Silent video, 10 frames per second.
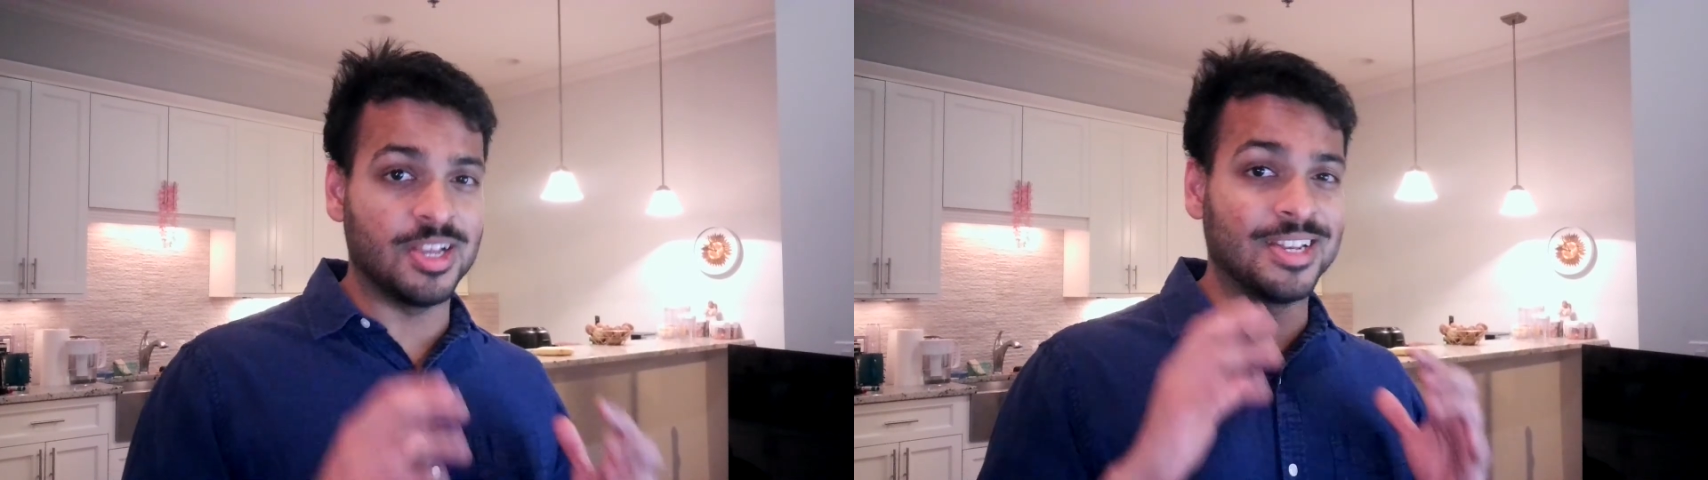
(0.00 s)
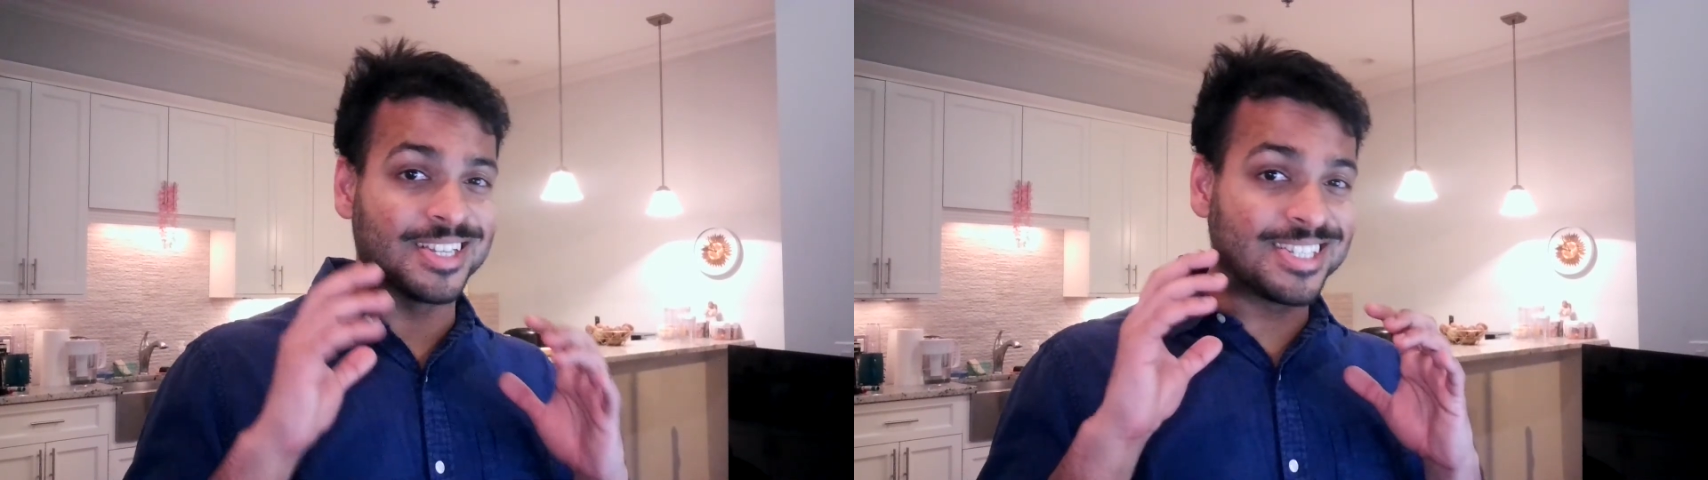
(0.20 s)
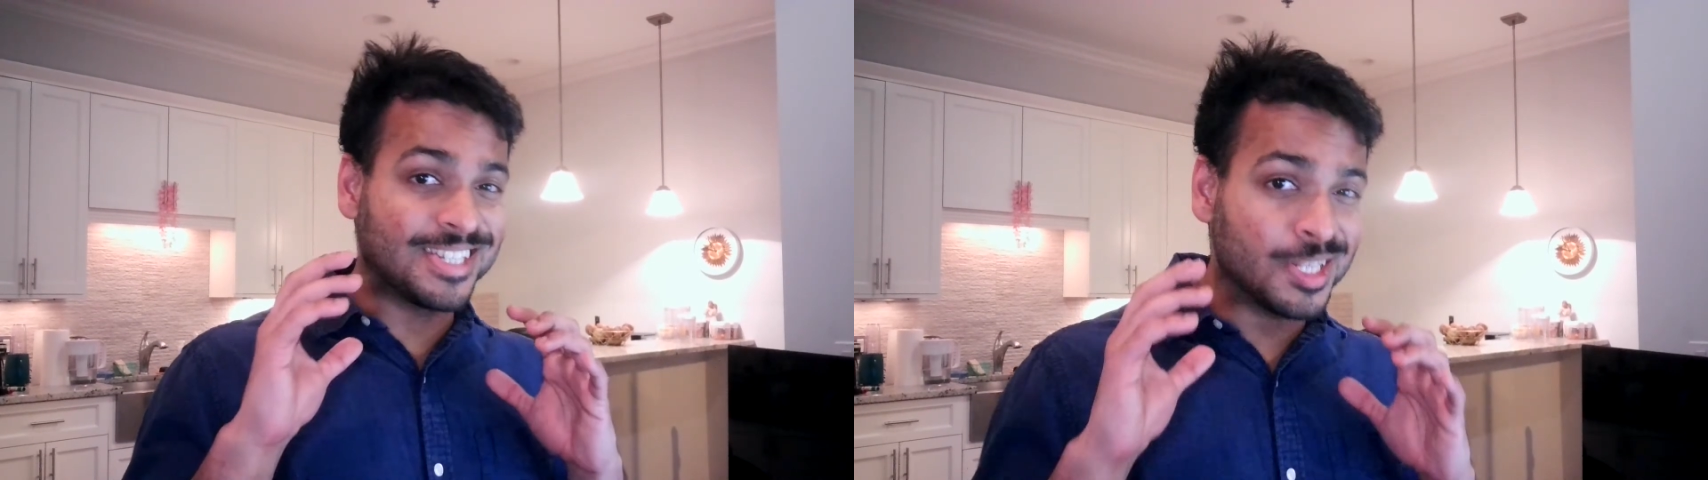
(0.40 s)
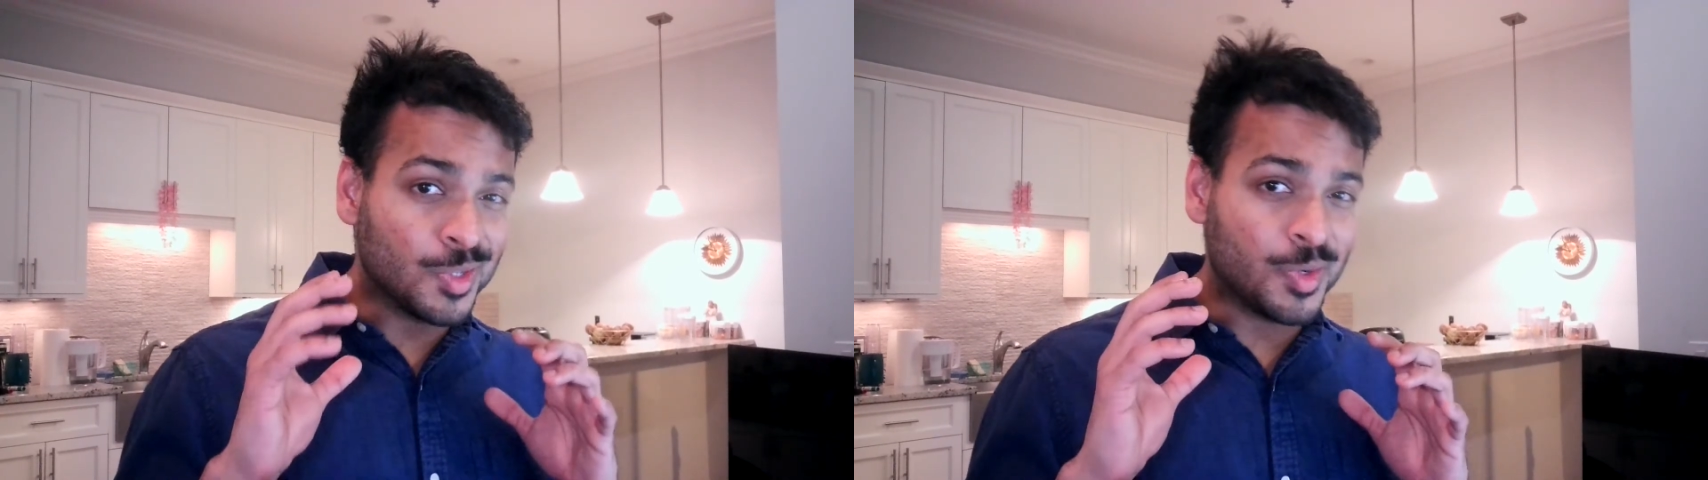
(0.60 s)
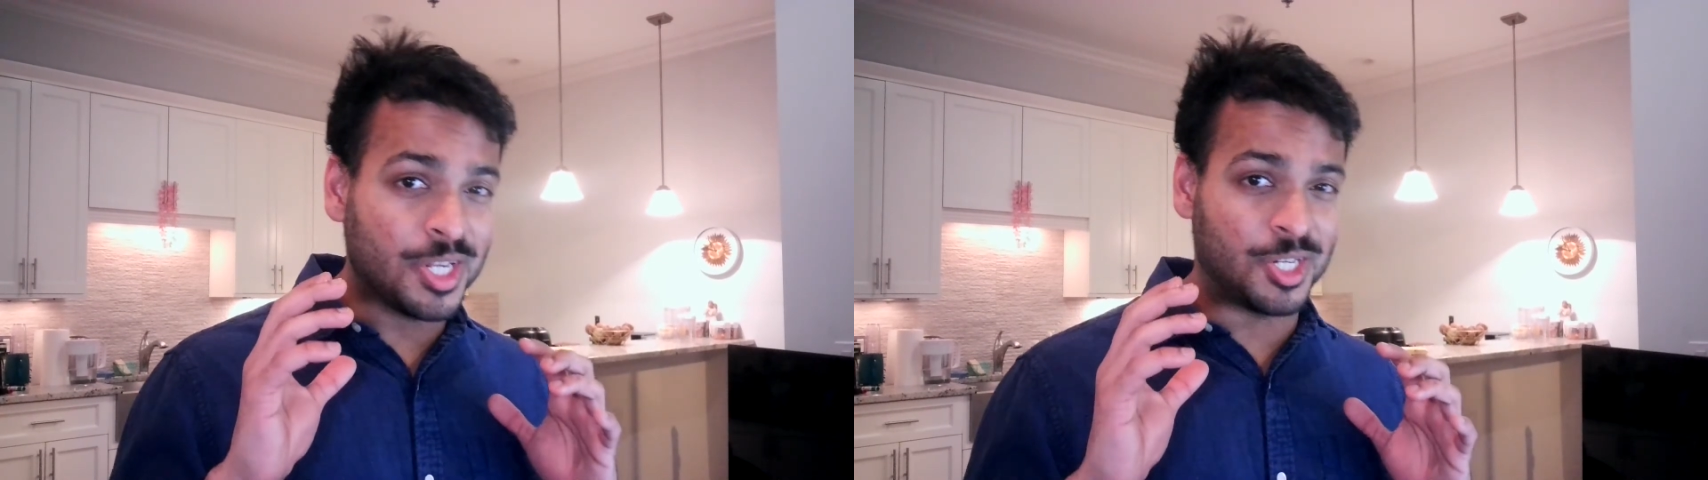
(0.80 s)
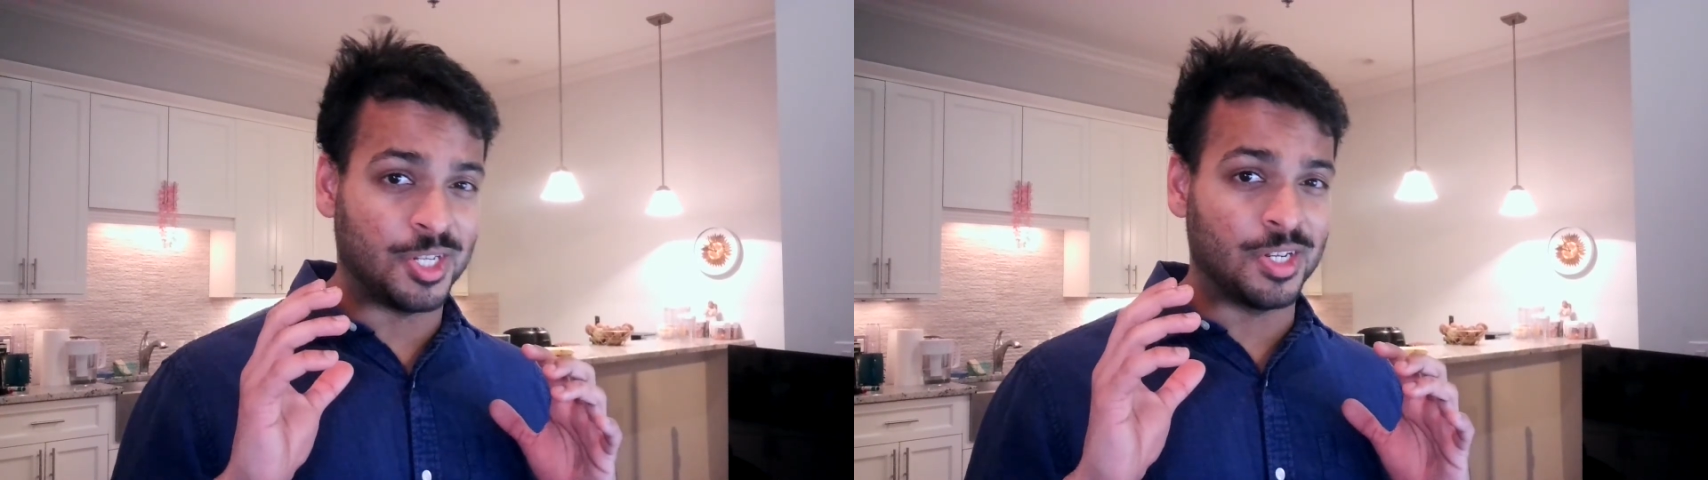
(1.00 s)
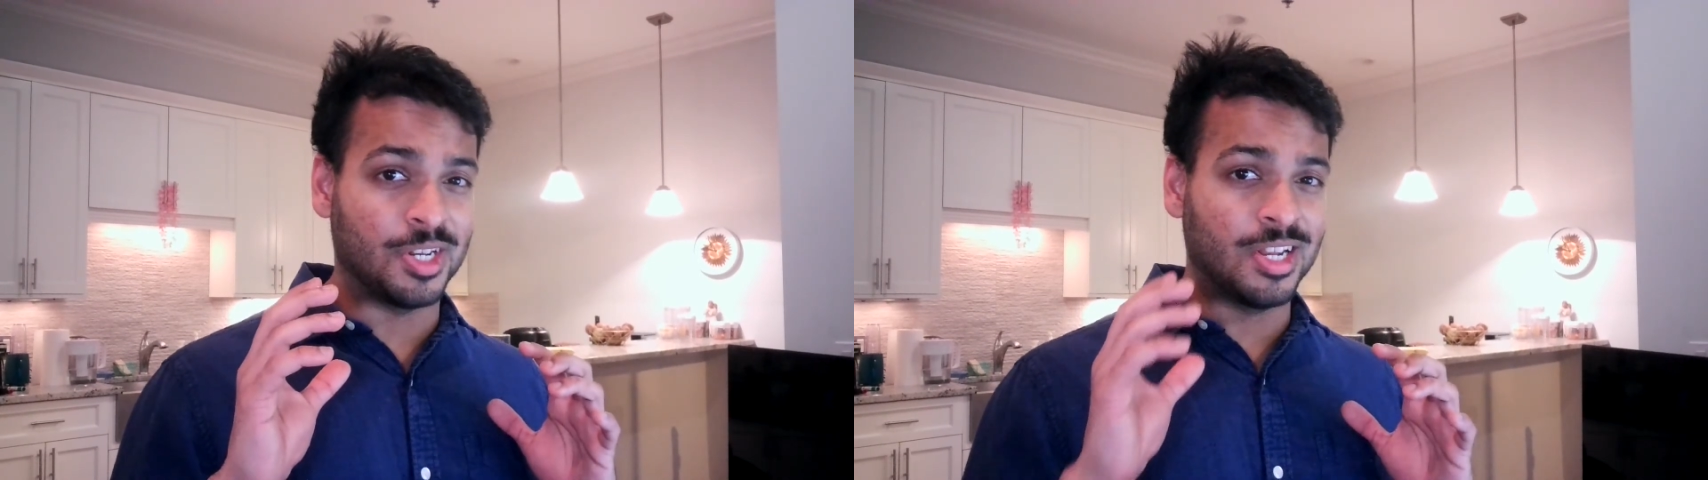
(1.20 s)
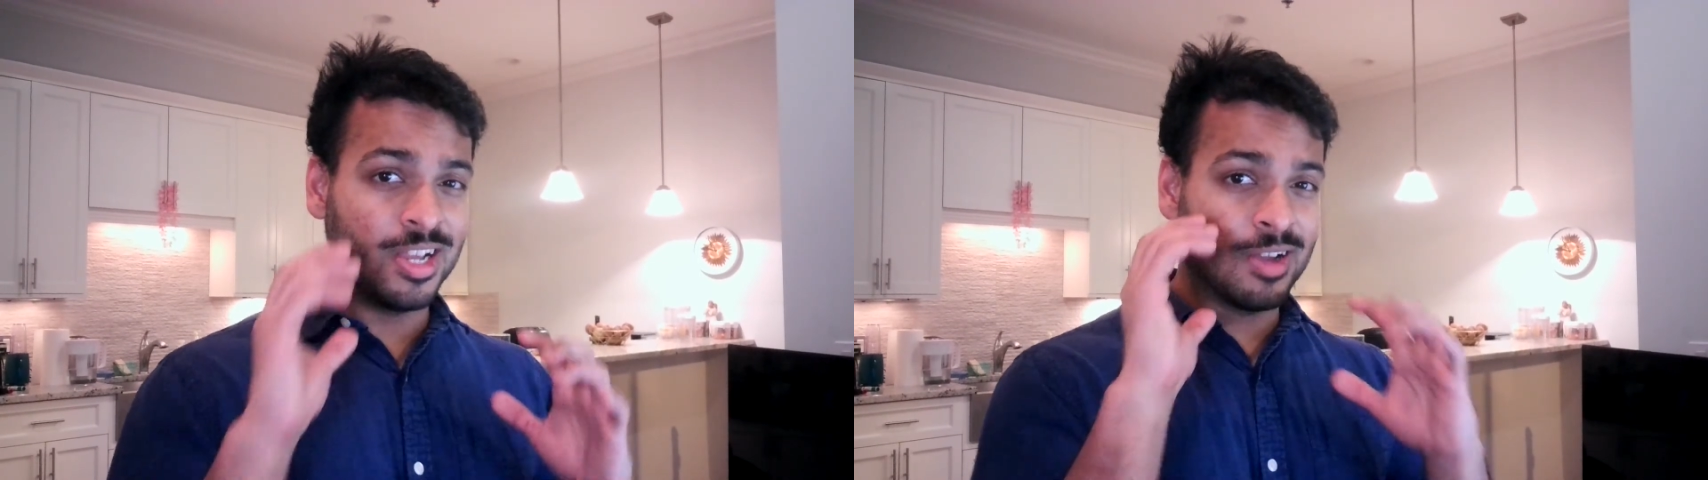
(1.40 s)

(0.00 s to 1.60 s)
an acceleration